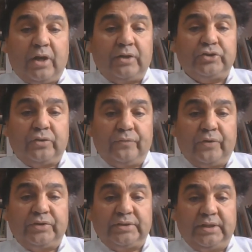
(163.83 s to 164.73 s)

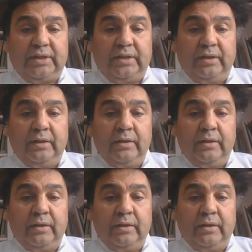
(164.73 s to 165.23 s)
controversy